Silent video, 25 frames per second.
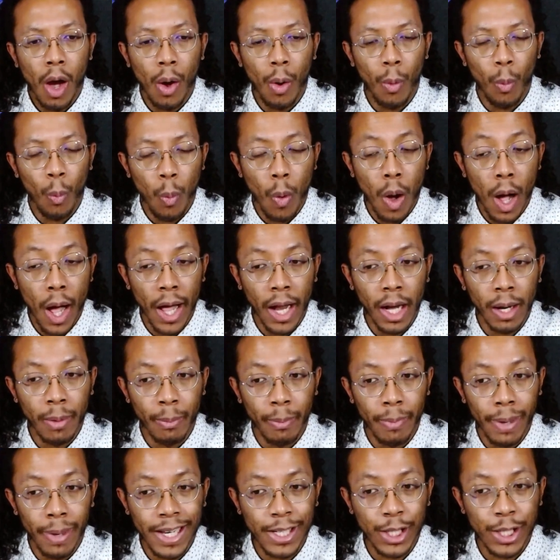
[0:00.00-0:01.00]
While
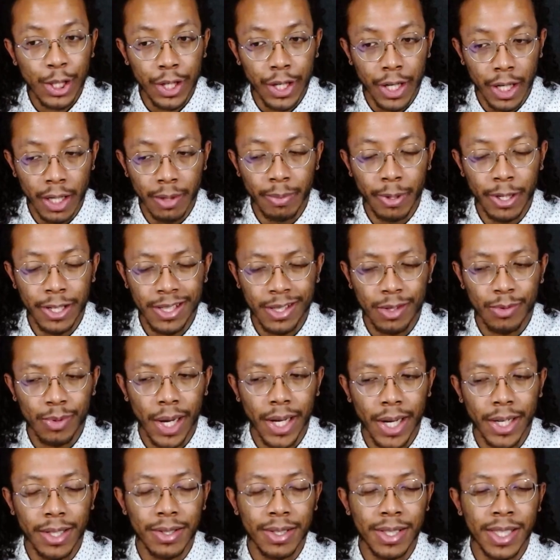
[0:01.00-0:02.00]
Major Gilbert is
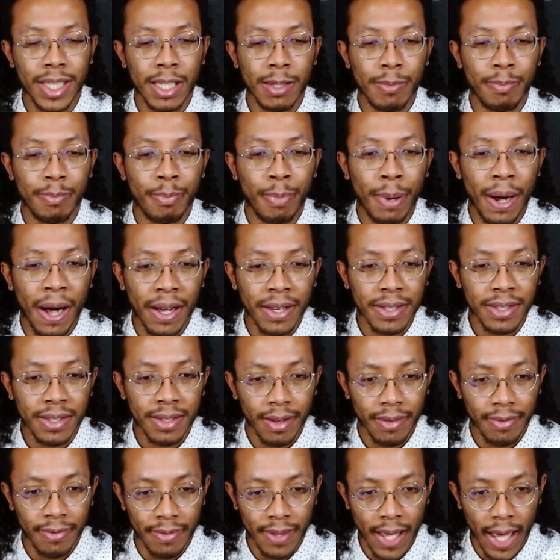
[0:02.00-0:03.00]
trying to see past
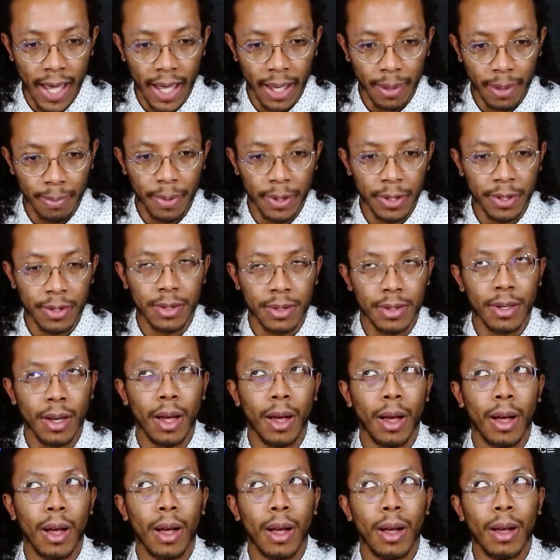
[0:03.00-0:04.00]
that, but
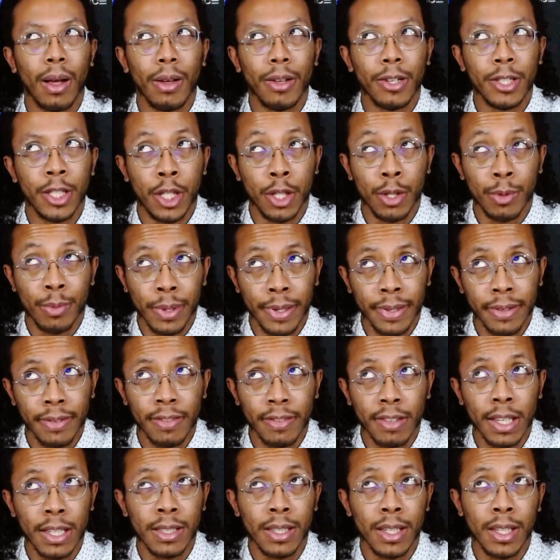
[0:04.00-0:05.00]
doing
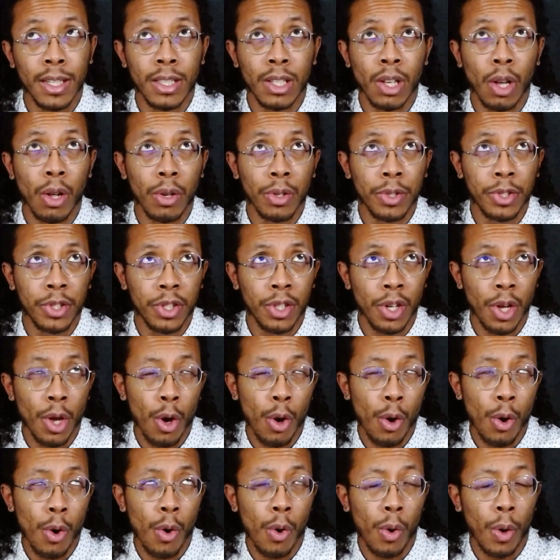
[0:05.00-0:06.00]
this, he's
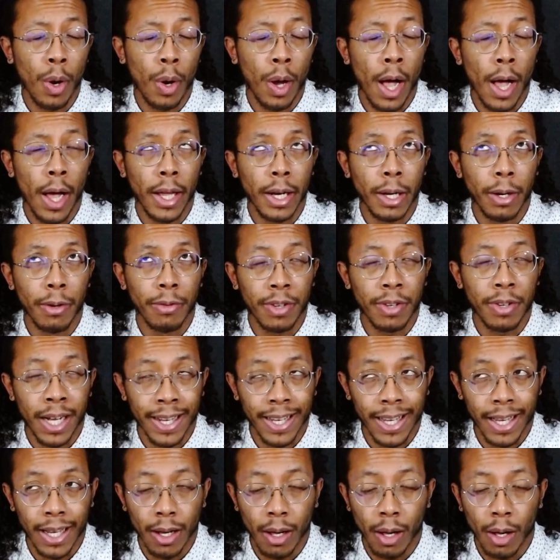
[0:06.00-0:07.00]
also kind of
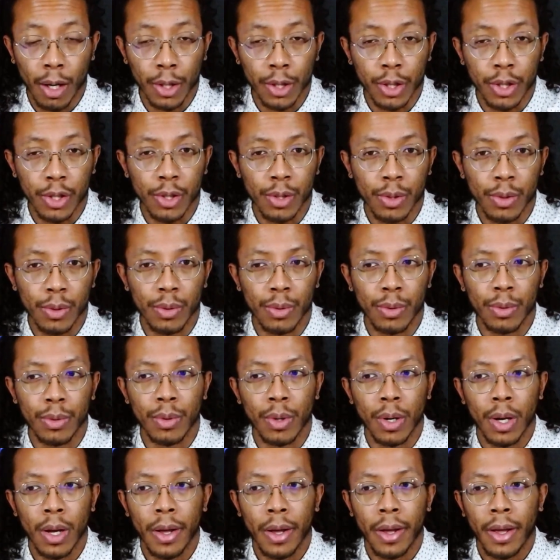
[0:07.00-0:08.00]
clinging on to
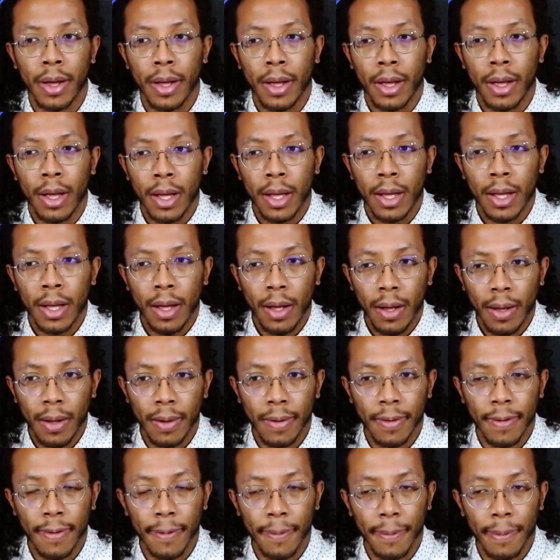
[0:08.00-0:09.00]

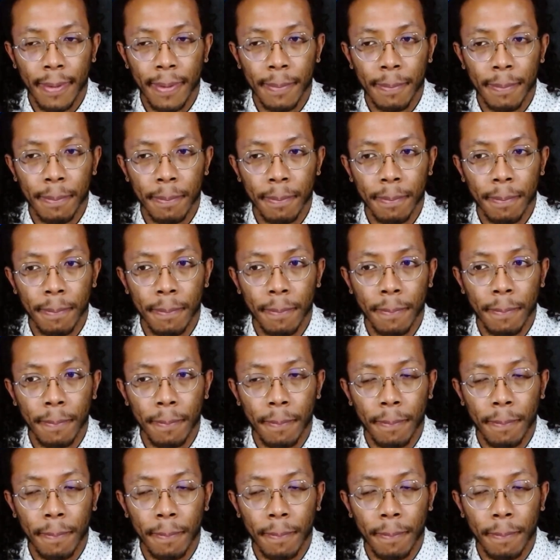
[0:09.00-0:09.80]
an